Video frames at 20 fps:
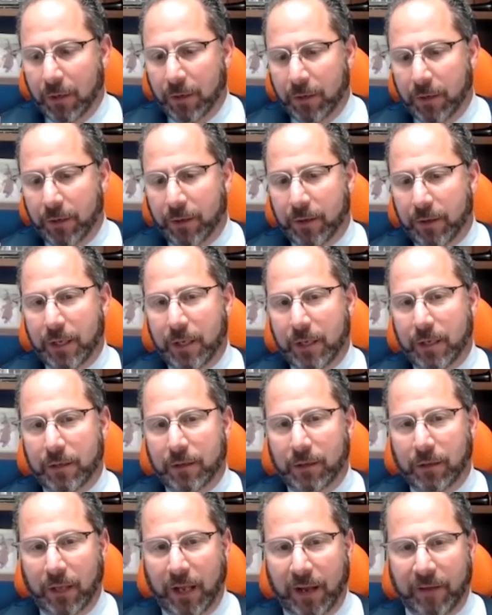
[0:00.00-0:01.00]
the
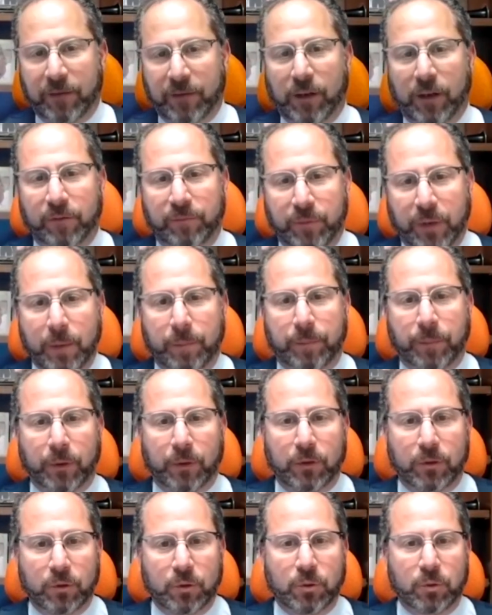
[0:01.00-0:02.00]
level of people
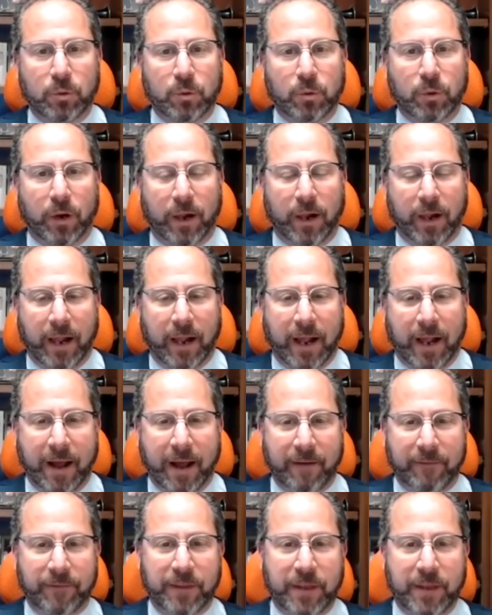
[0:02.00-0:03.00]
who
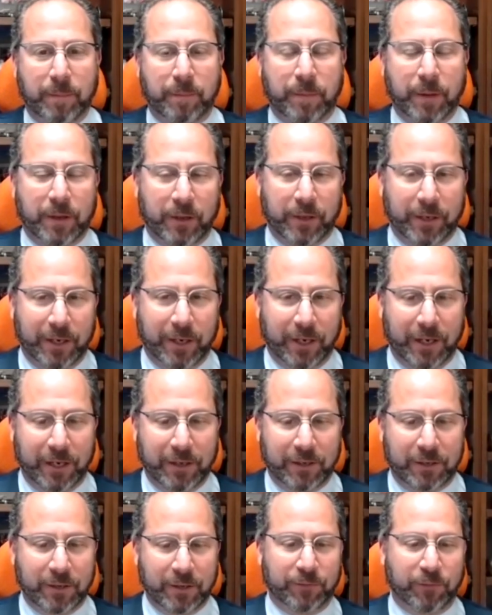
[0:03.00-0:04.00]
have the ability
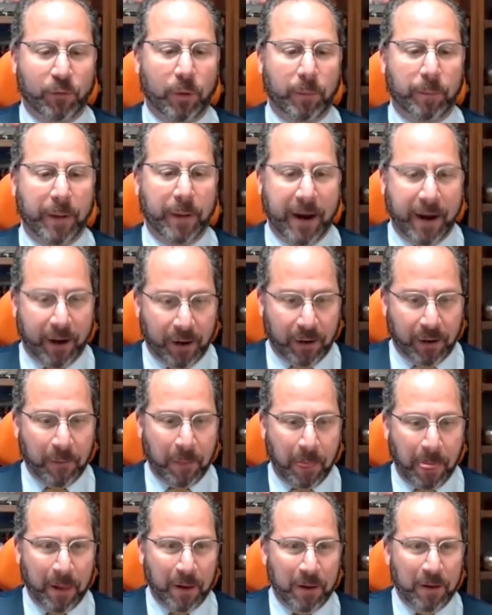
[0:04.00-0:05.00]
to forbear
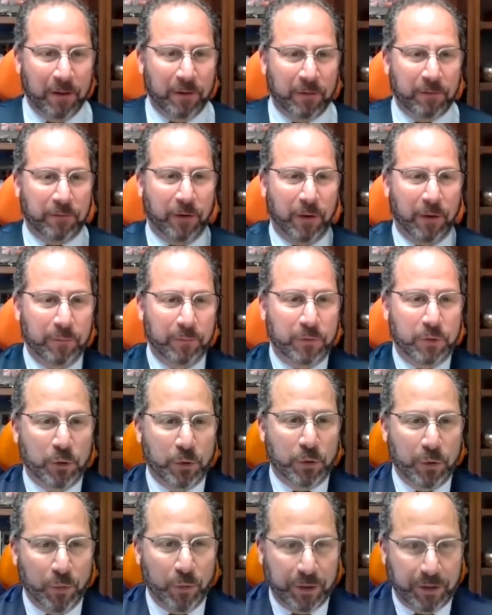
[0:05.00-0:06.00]
from
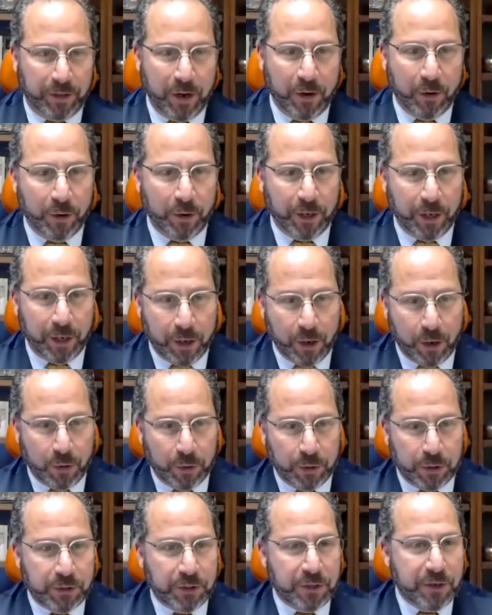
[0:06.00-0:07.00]
doing what they already know
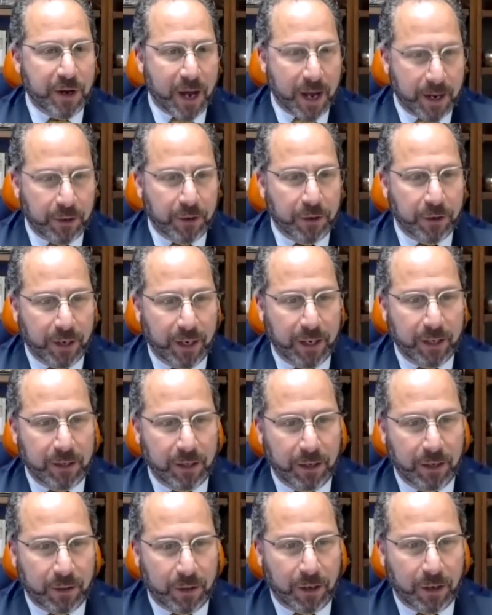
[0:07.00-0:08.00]
is not a good
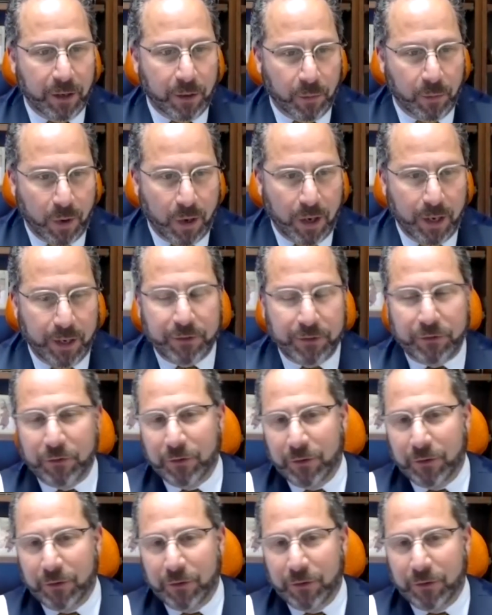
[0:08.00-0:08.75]
idea otherwise,